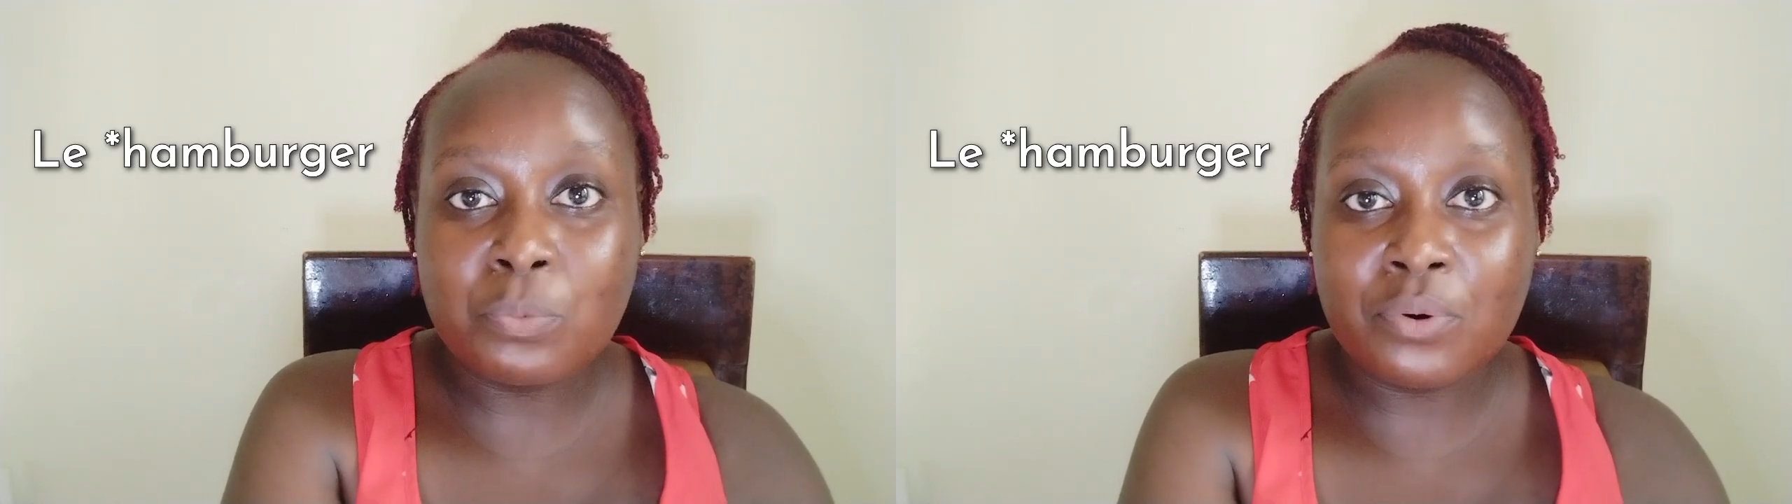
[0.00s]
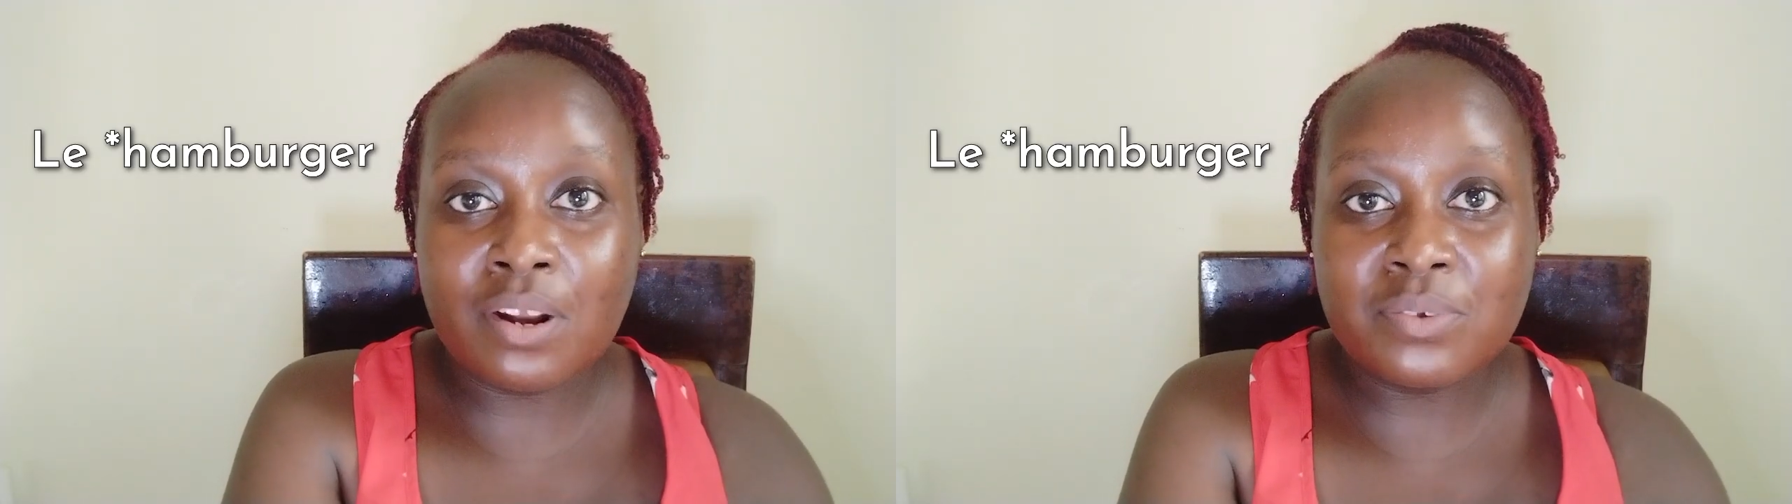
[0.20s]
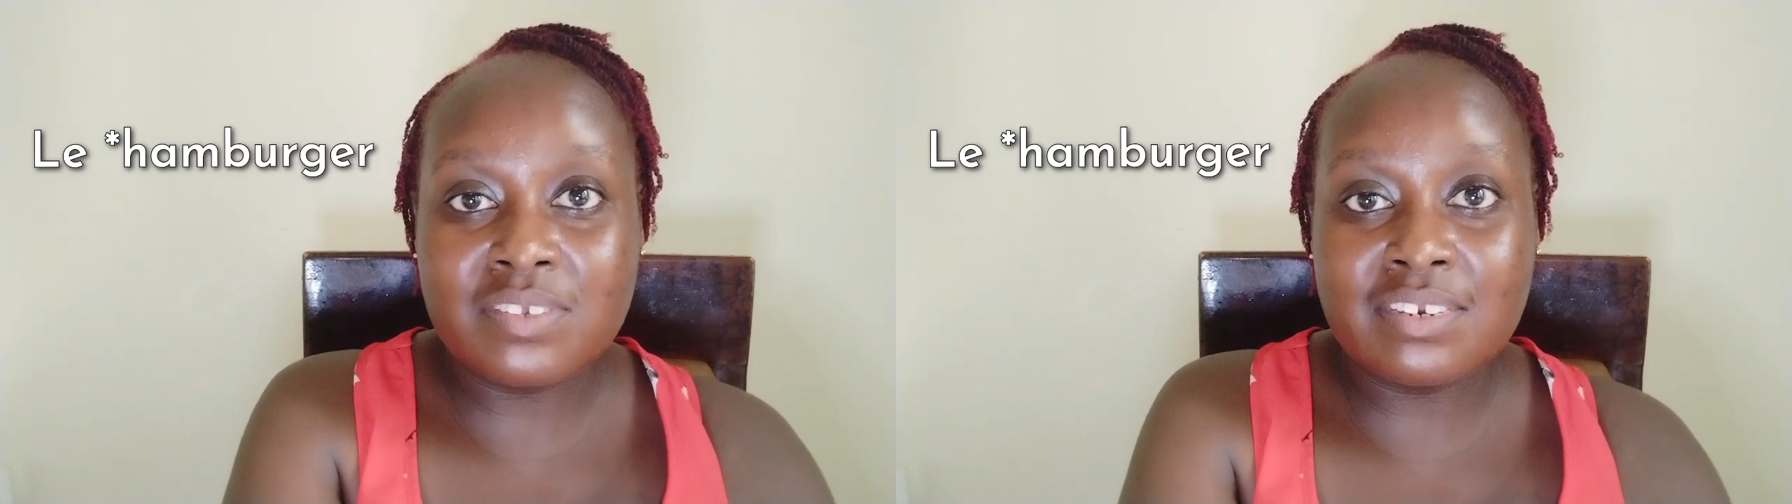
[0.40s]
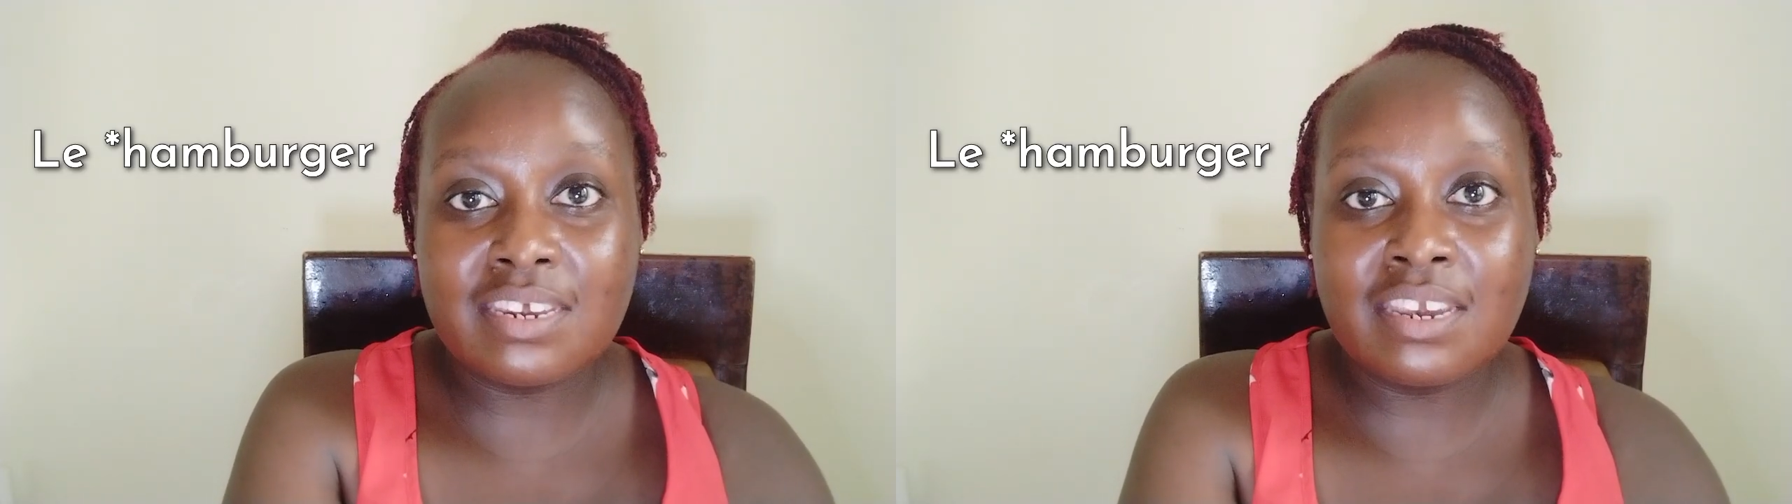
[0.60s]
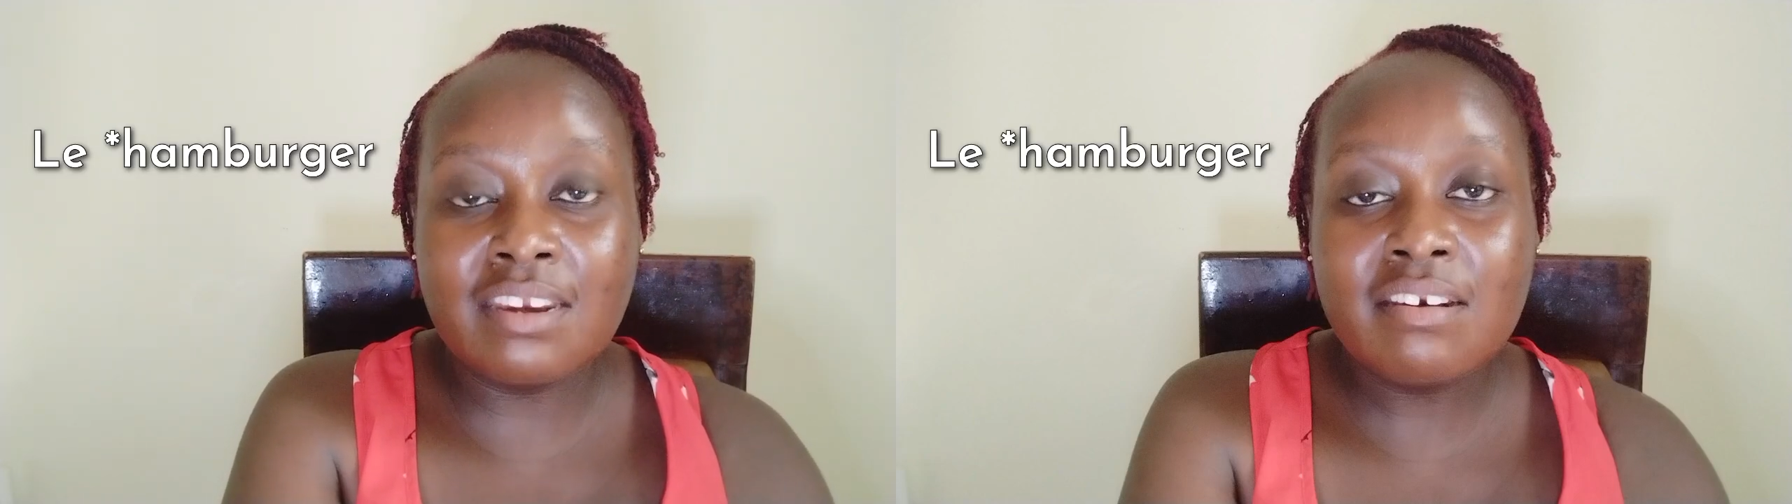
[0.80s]
to pronounce
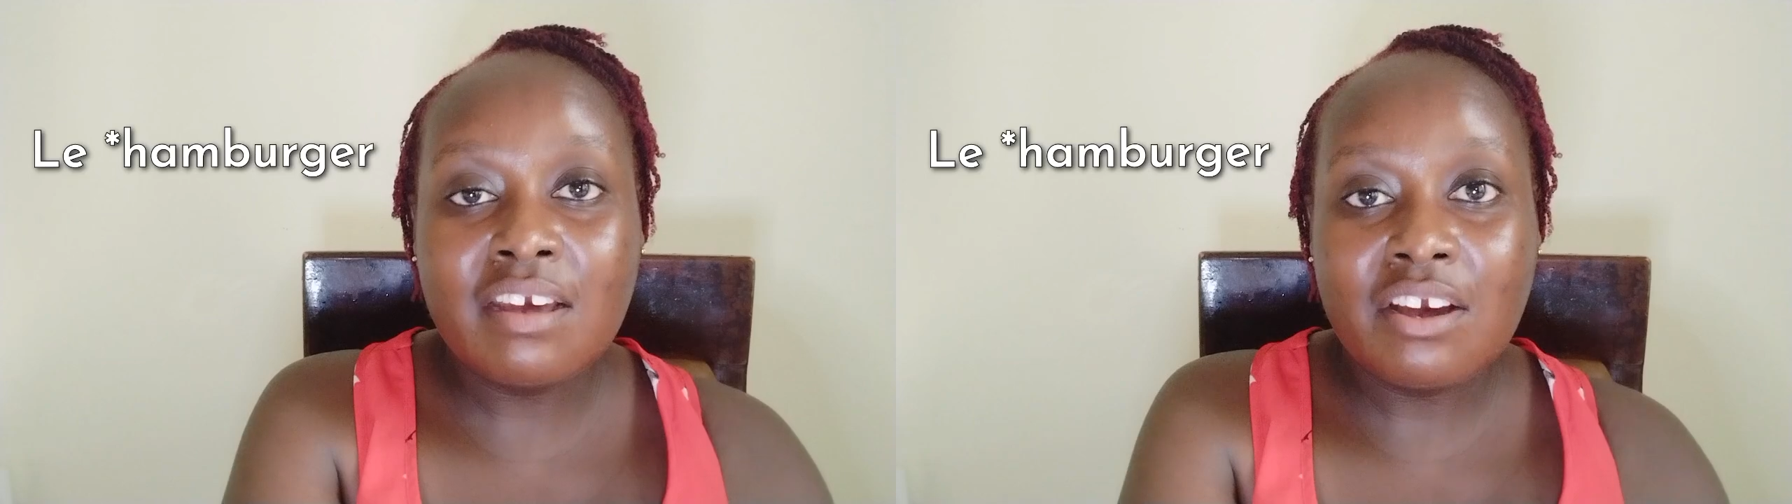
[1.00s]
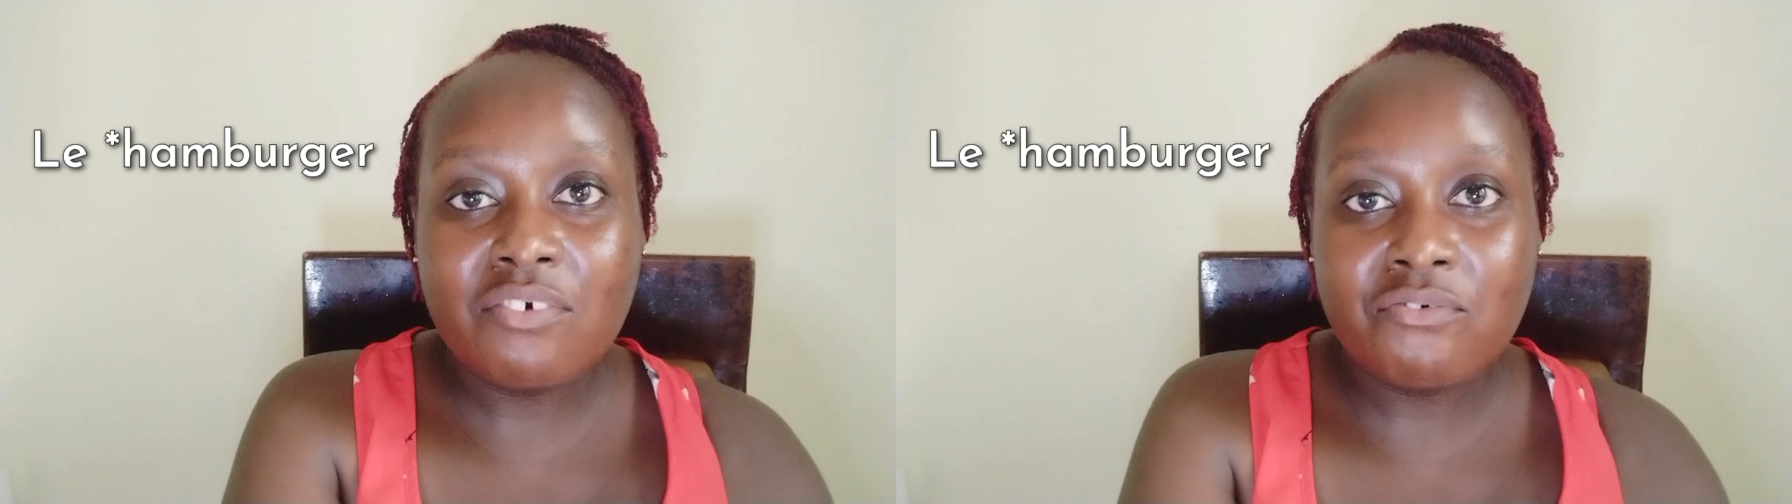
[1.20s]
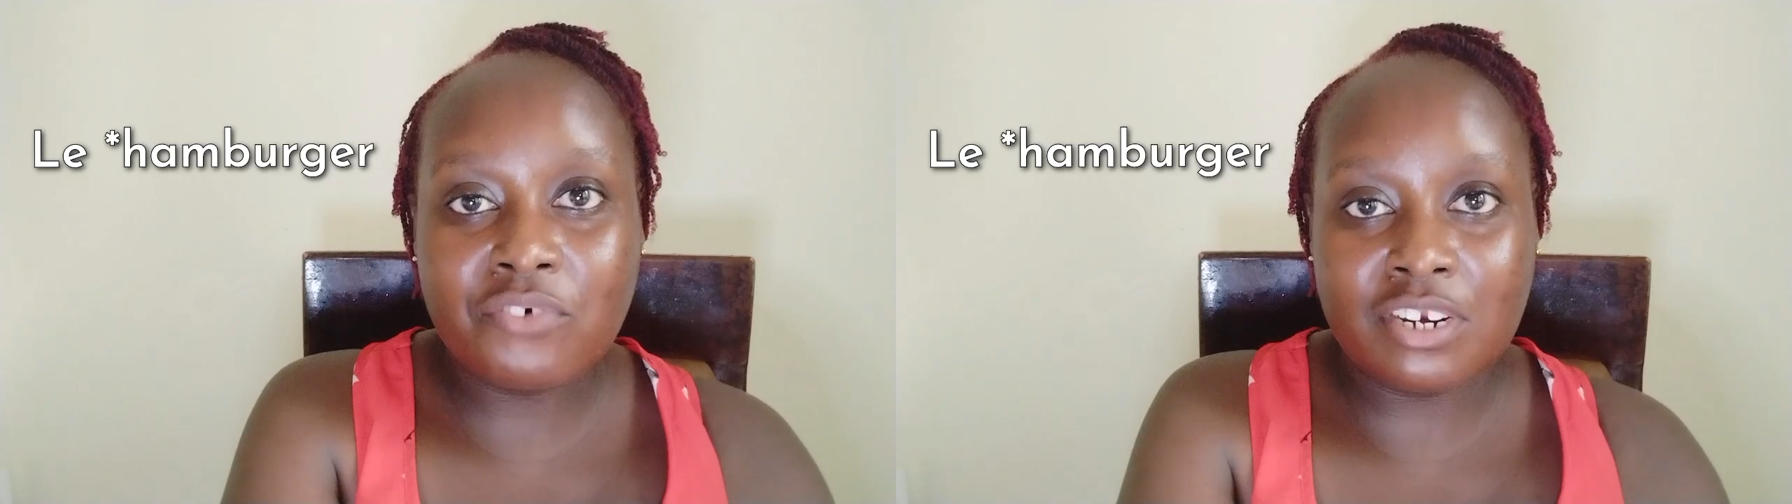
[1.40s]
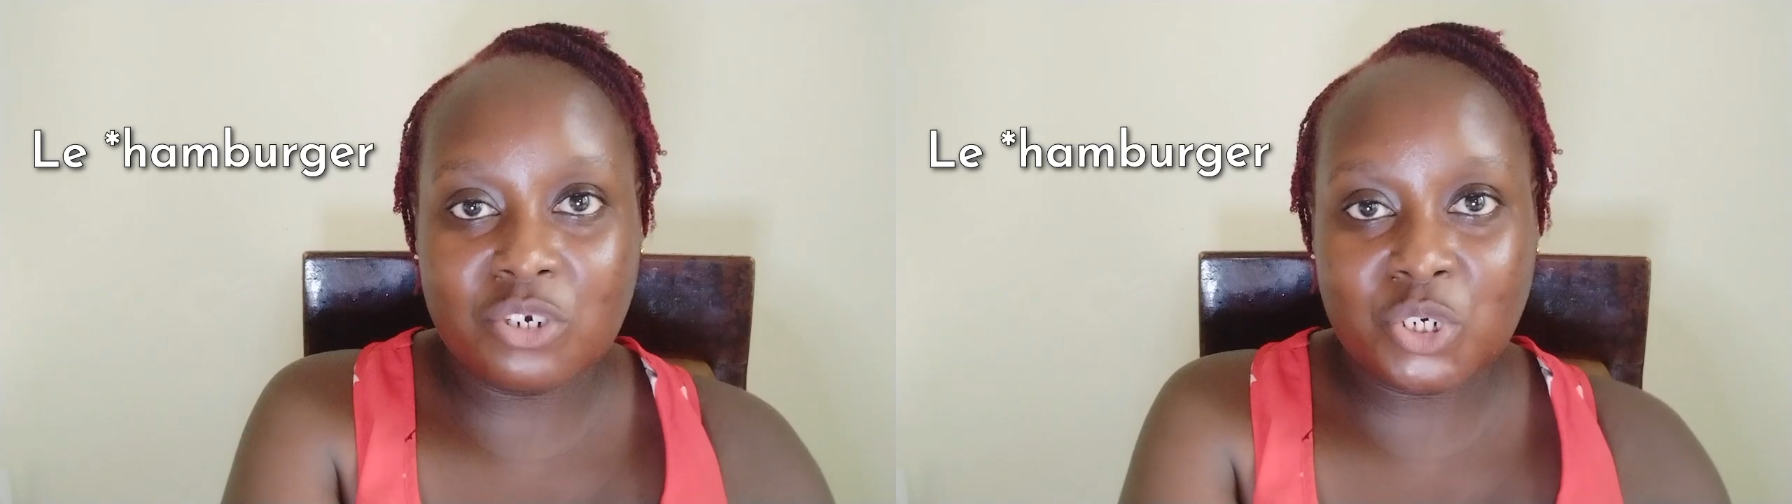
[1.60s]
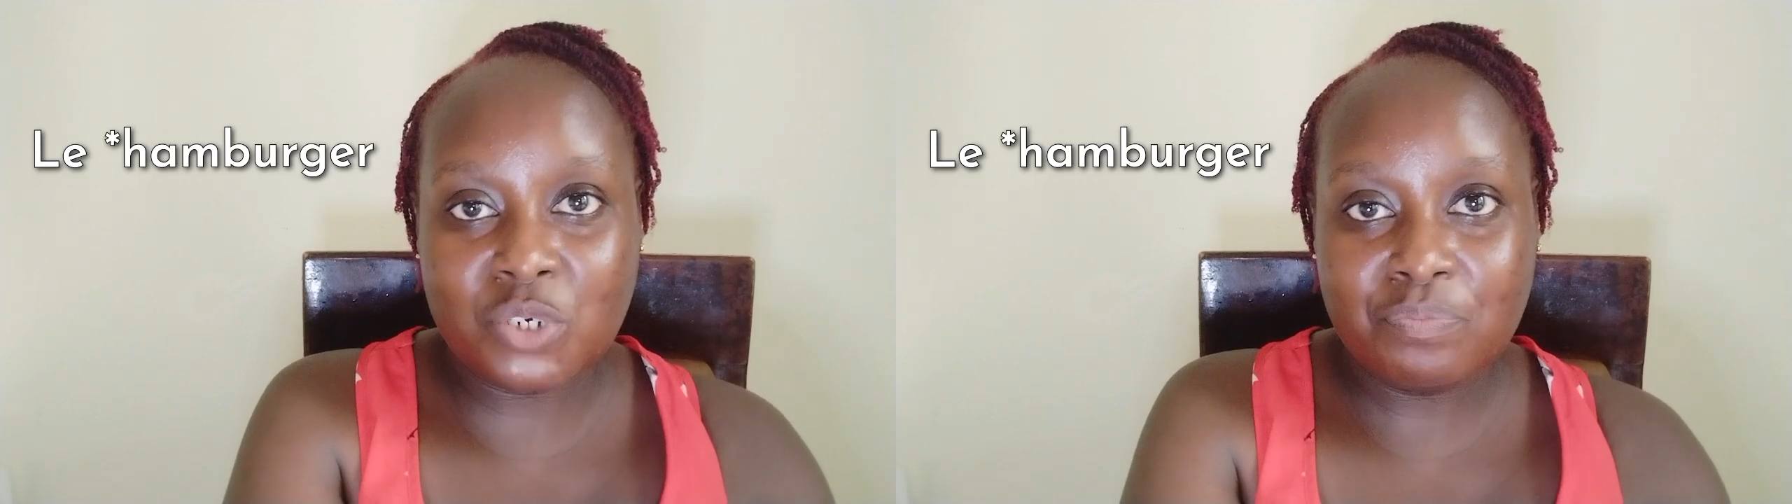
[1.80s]
it in
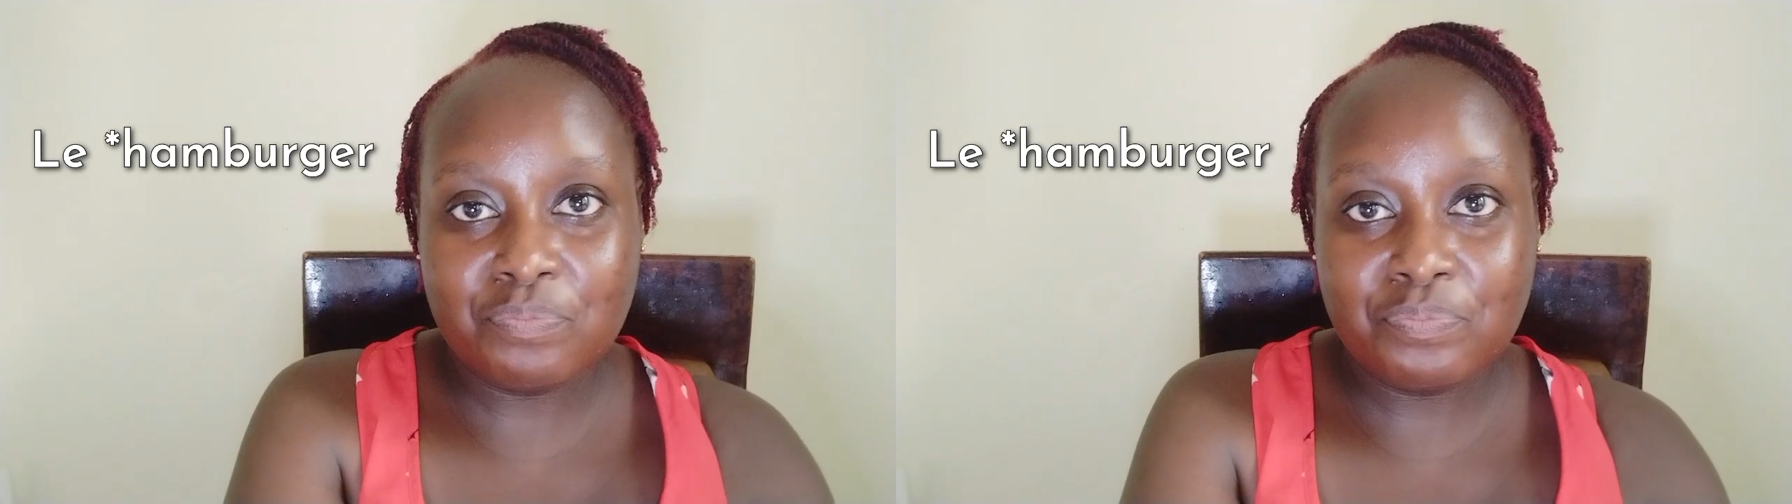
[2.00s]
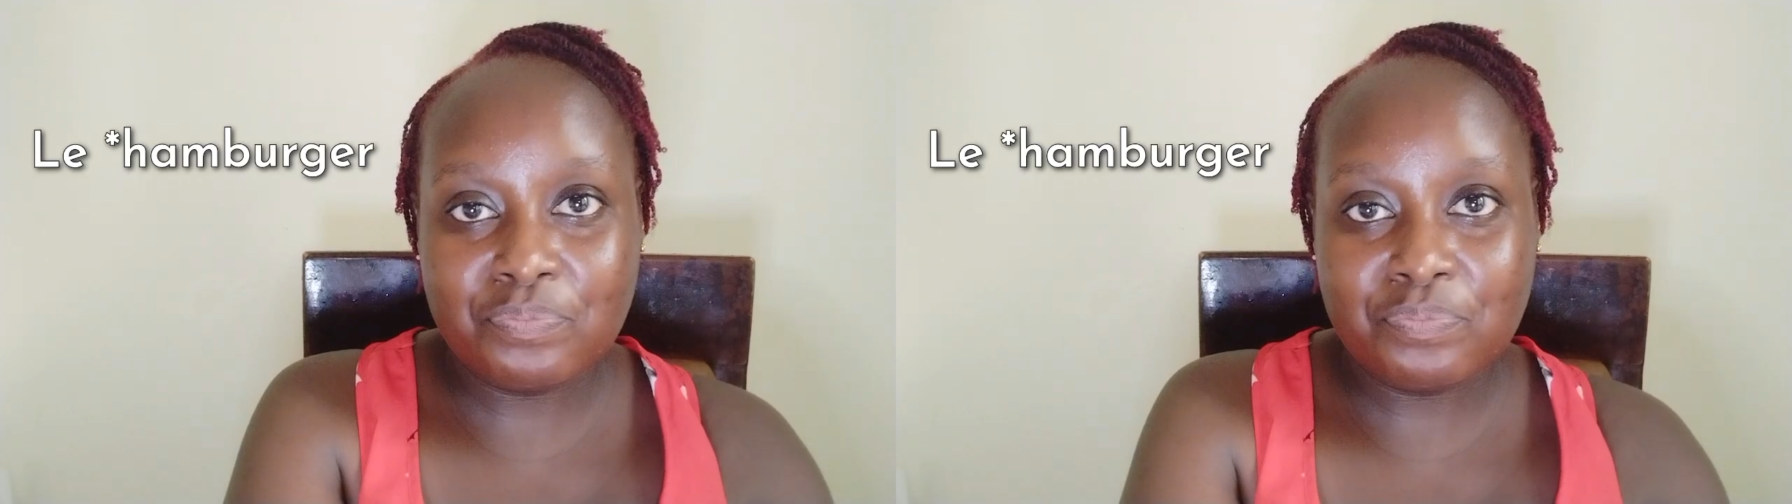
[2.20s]
French.